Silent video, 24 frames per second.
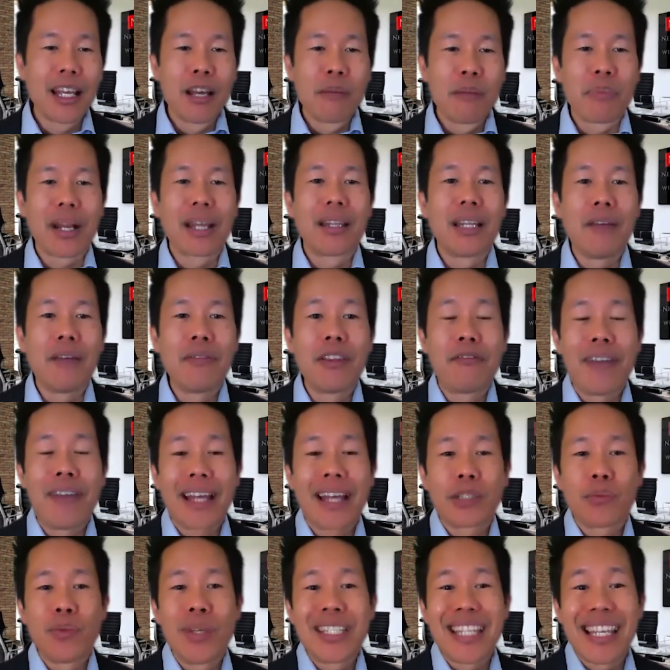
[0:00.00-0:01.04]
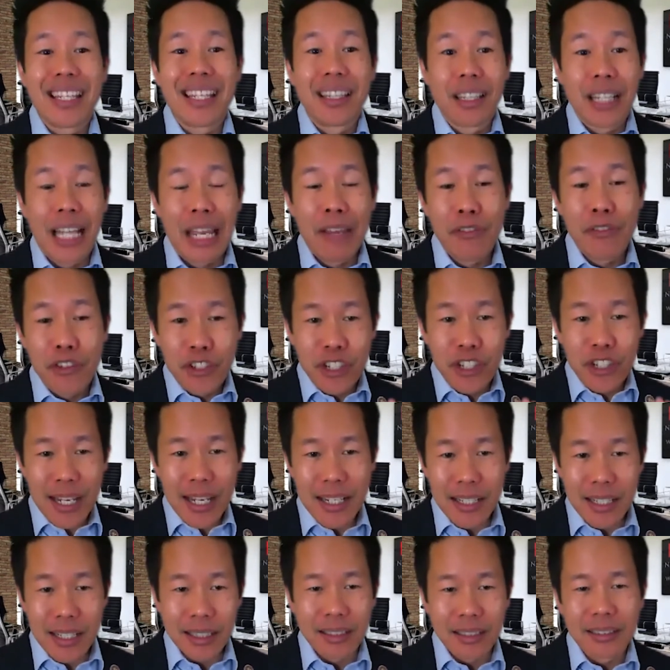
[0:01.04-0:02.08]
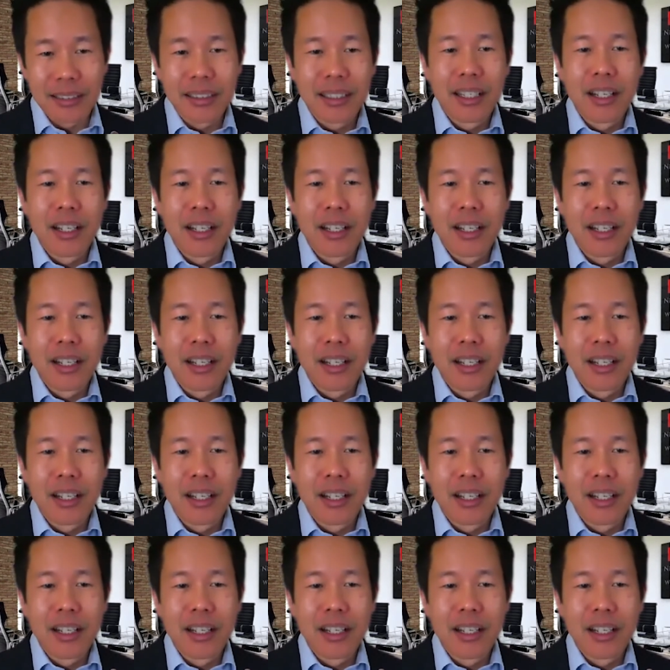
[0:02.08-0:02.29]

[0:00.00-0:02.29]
But I love the fact that when you say life-changing,